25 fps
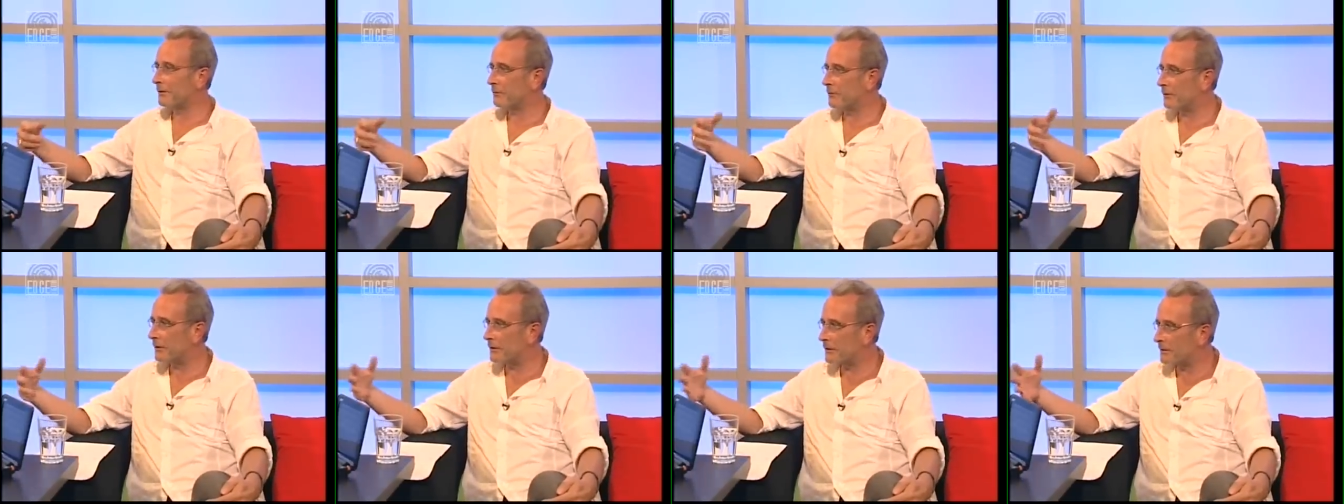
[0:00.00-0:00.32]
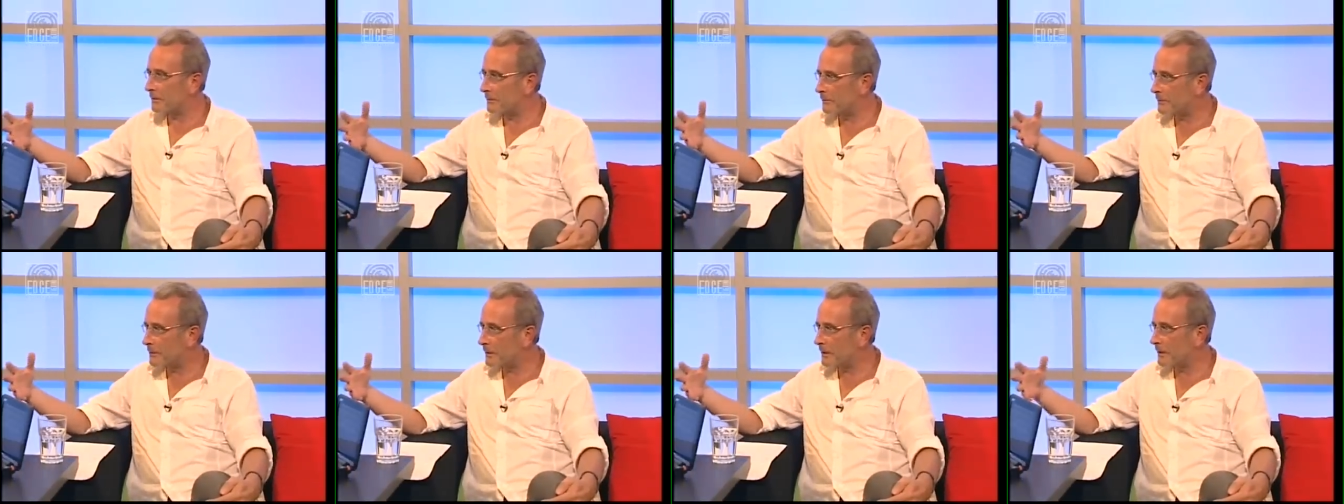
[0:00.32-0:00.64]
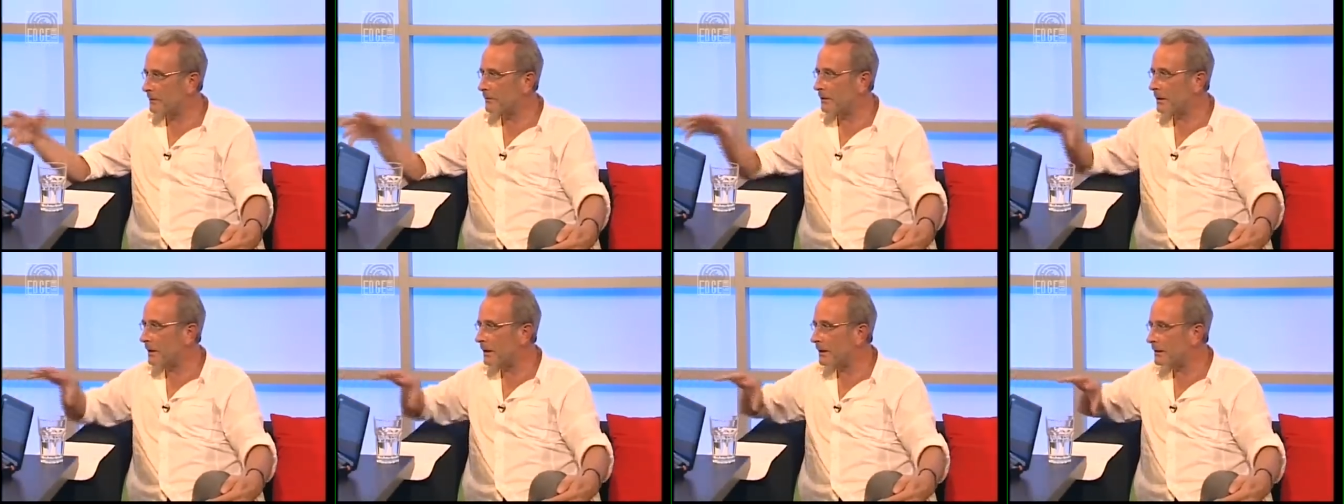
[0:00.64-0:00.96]
I'd rather
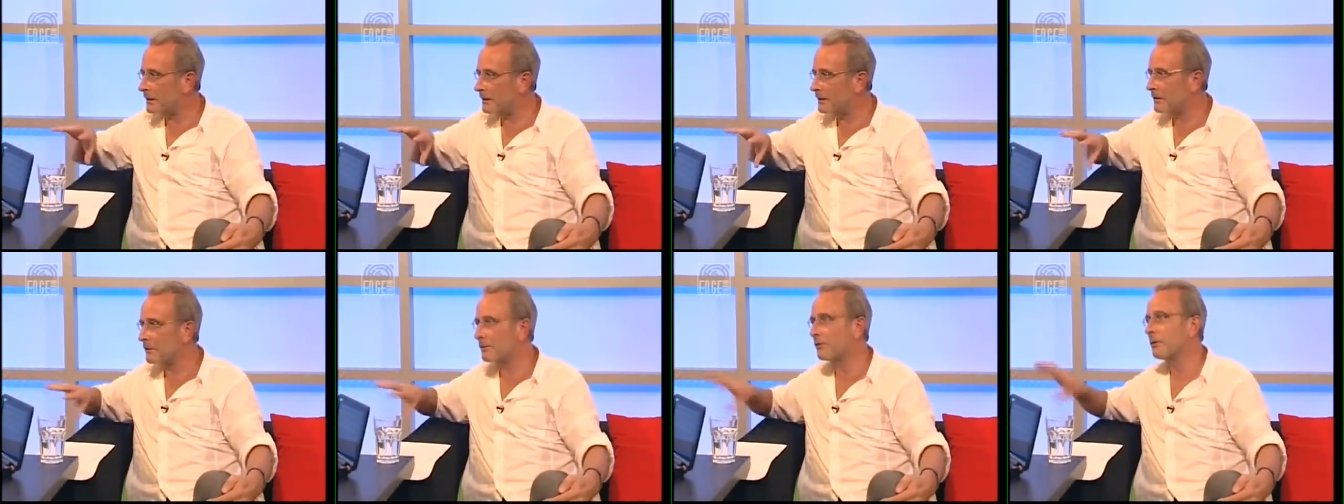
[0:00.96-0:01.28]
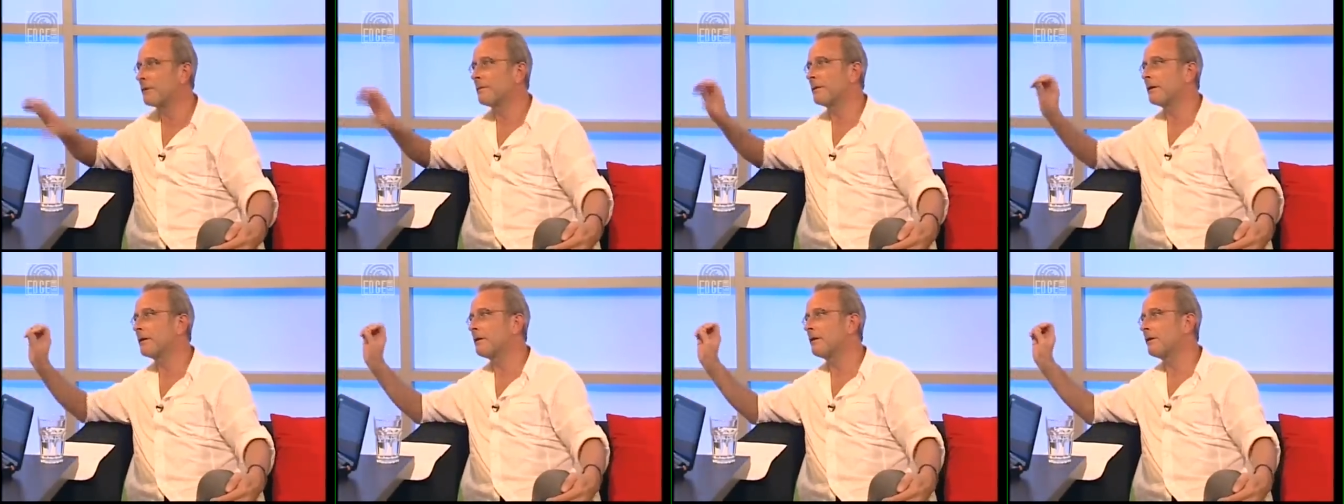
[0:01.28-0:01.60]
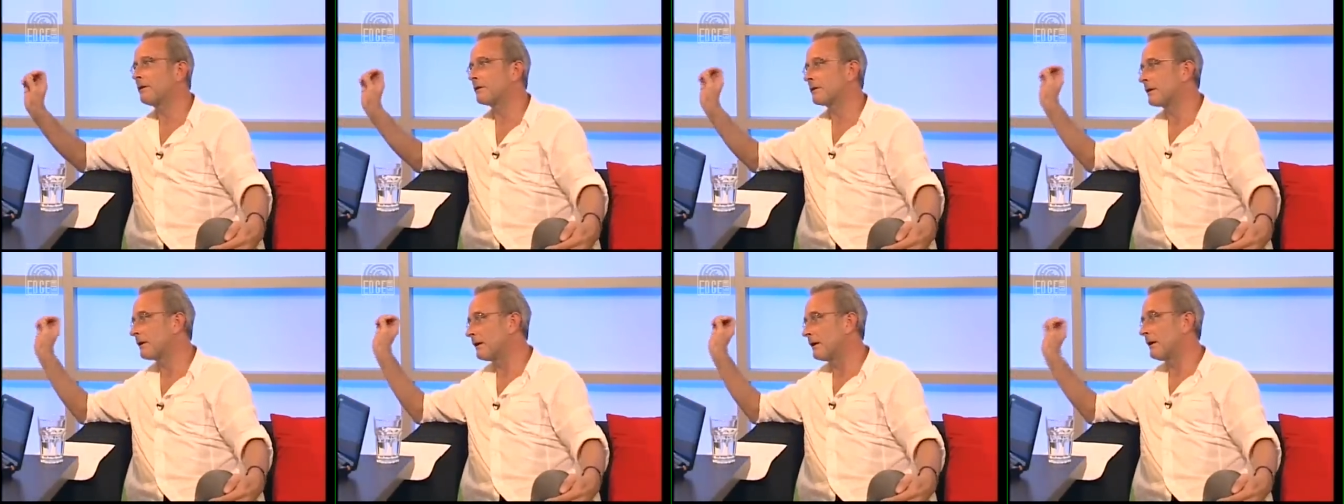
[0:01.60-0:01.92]
say, well, I disagree
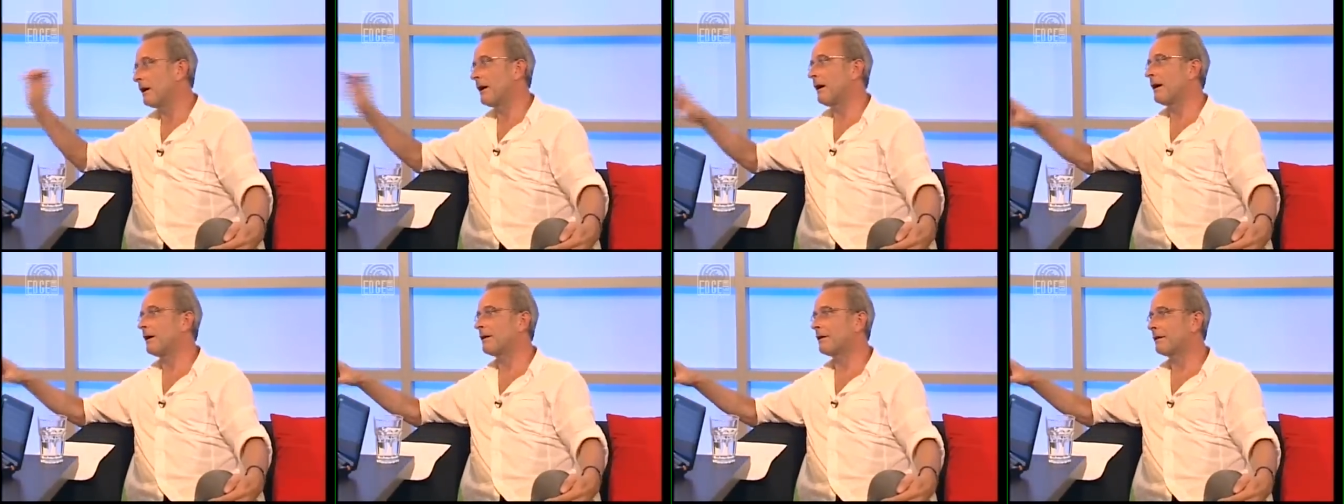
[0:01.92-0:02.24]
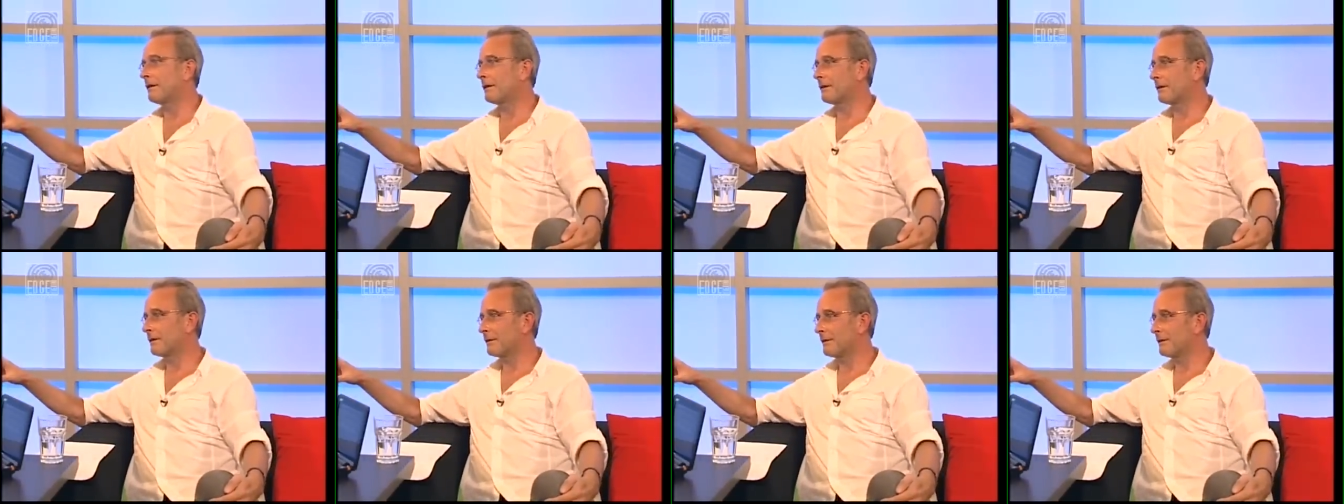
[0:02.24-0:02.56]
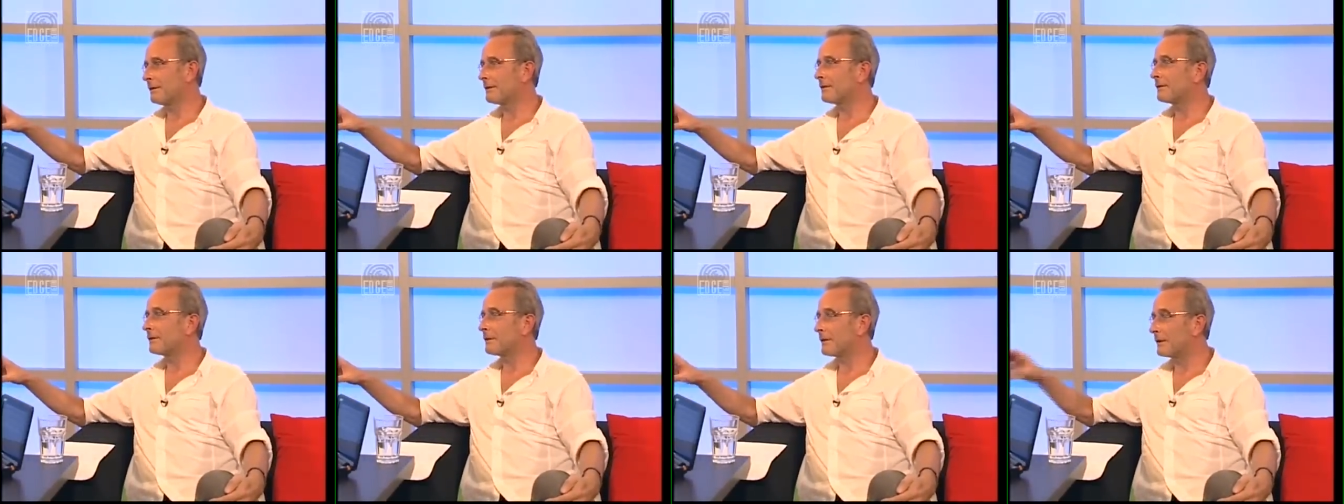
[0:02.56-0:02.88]
because I think
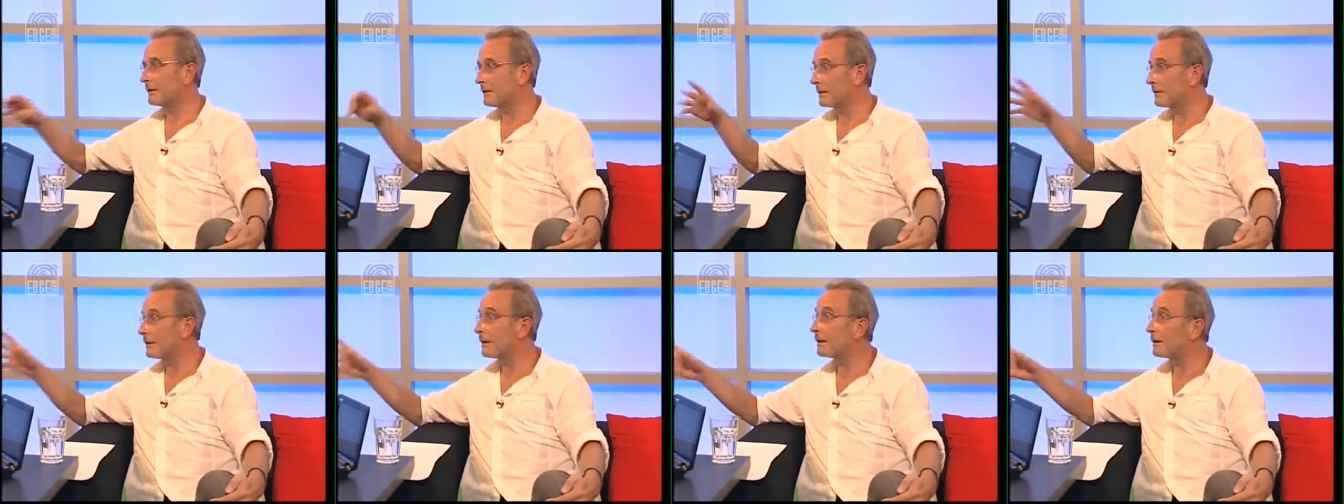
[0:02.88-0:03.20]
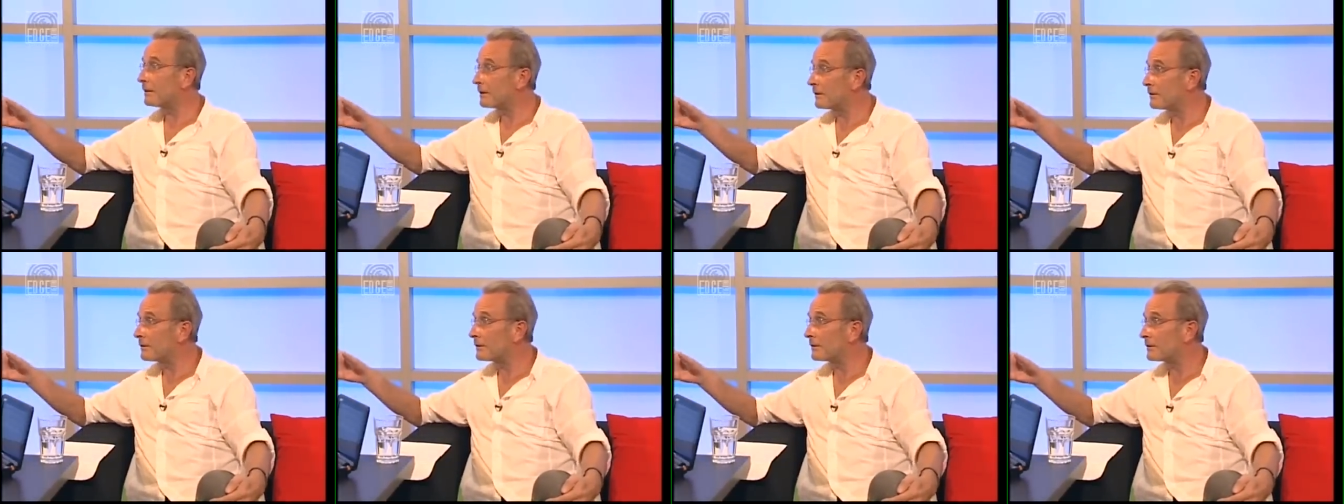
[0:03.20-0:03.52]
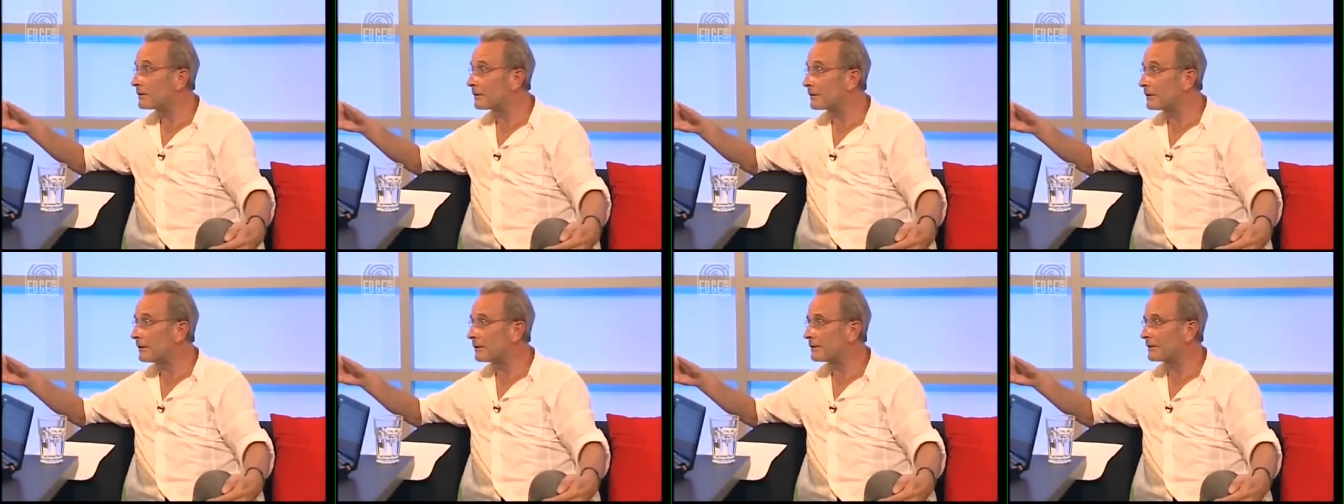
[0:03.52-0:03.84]
this is it. And then you can
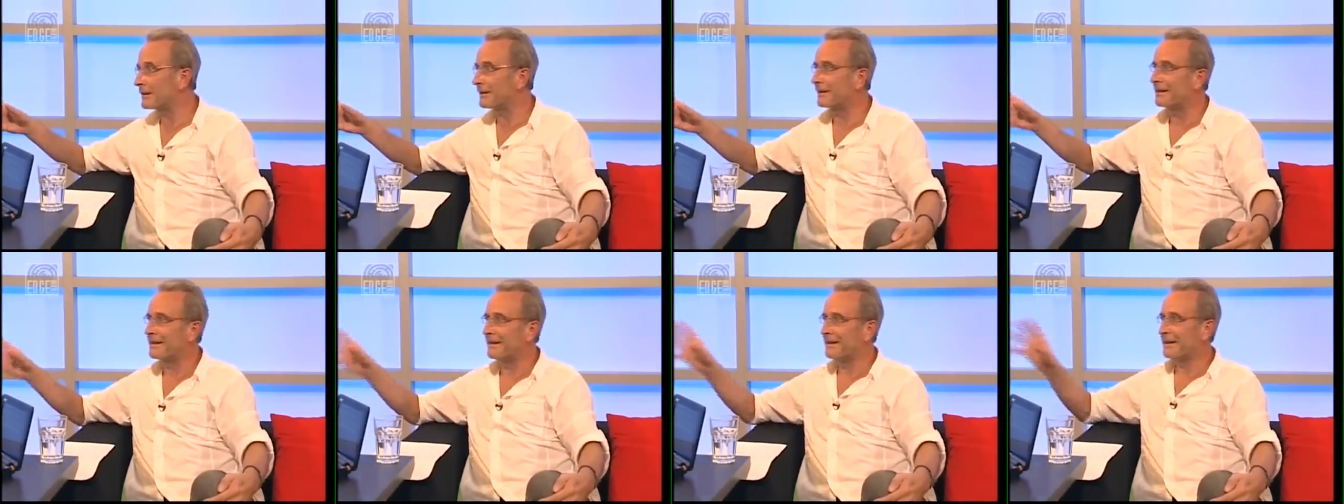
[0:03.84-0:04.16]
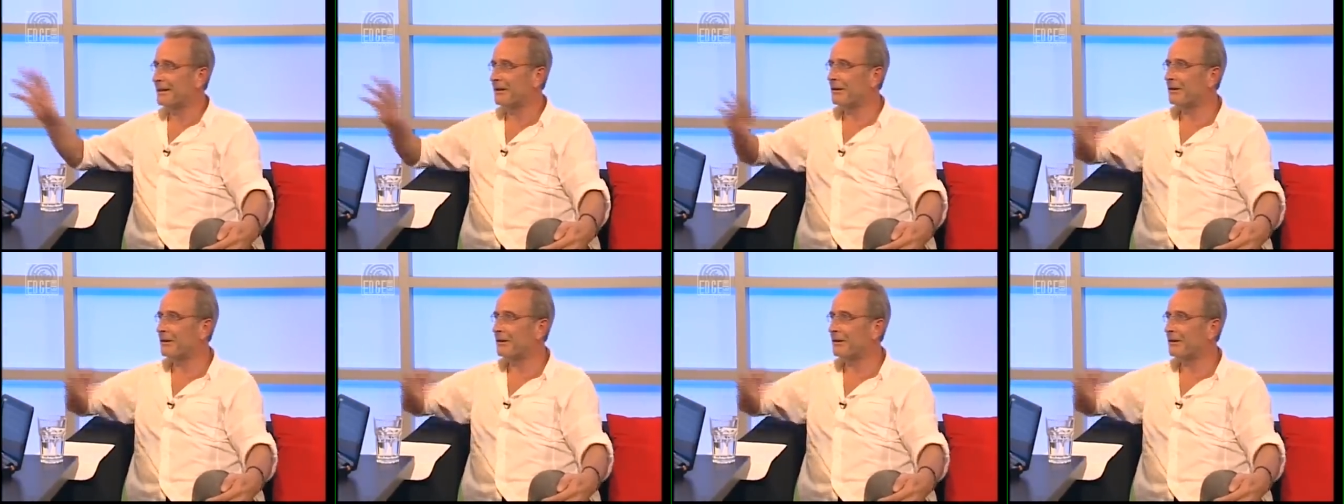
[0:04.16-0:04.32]
discuss it.